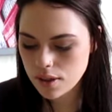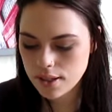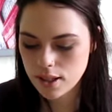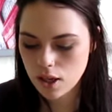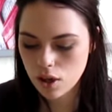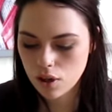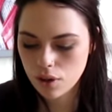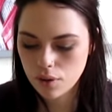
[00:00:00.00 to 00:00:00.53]

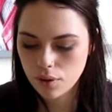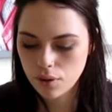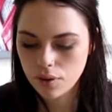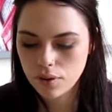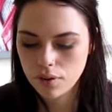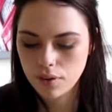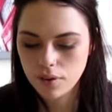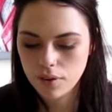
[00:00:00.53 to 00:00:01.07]
So
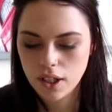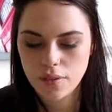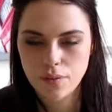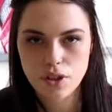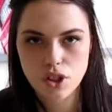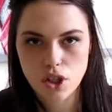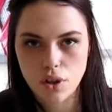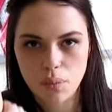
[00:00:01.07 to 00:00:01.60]

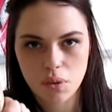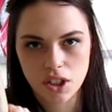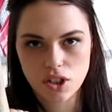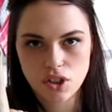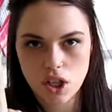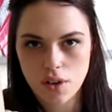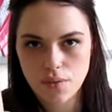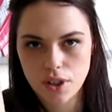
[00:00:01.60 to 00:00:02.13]
if you don't want
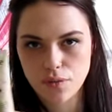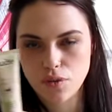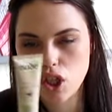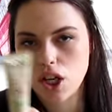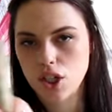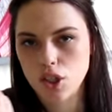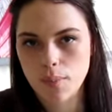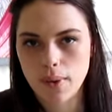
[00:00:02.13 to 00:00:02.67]
to try, if you've
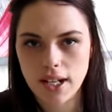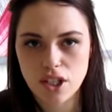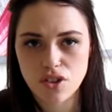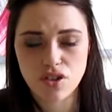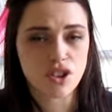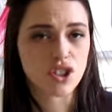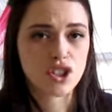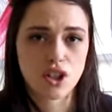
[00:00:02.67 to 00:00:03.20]
tried Nube by
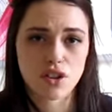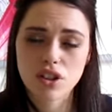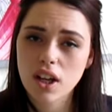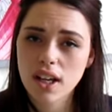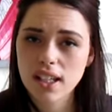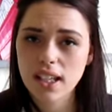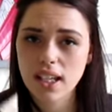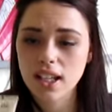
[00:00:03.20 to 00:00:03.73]
Nature and you don't
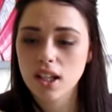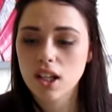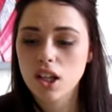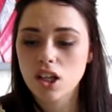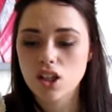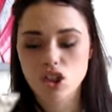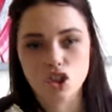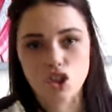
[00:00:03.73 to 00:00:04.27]
like it,
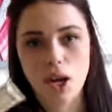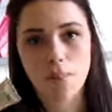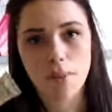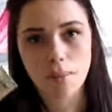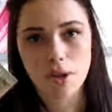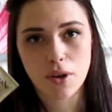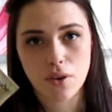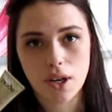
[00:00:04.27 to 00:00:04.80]
just try
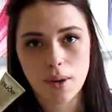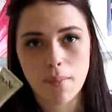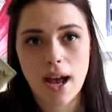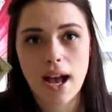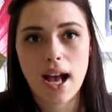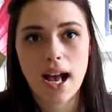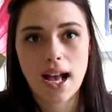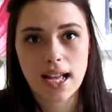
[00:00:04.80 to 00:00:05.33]
BB cream
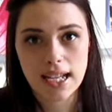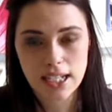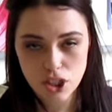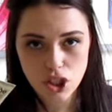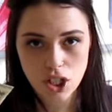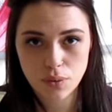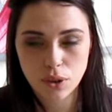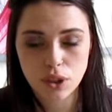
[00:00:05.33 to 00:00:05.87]

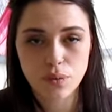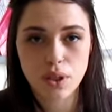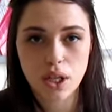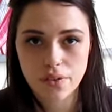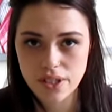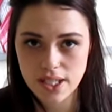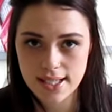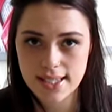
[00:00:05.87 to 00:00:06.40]
in general if you
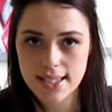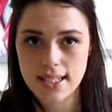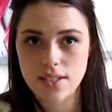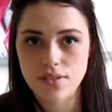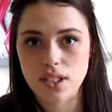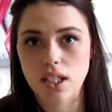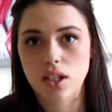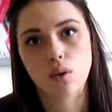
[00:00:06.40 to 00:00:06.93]
have
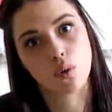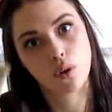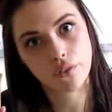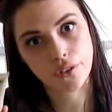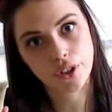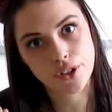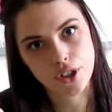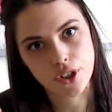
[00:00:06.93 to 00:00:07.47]
sensitive skin, or
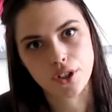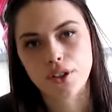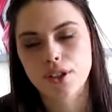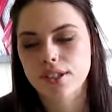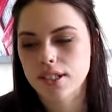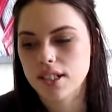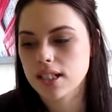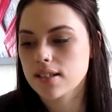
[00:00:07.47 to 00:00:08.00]
if you don't,
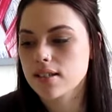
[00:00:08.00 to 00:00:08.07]
because